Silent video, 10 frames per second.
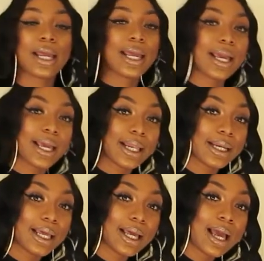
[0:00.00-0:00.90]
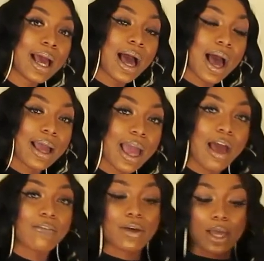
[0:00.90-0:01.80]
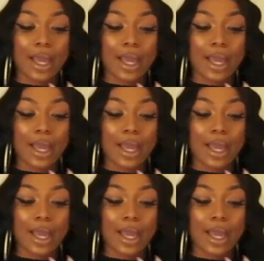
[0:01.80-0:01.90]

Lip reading: and I have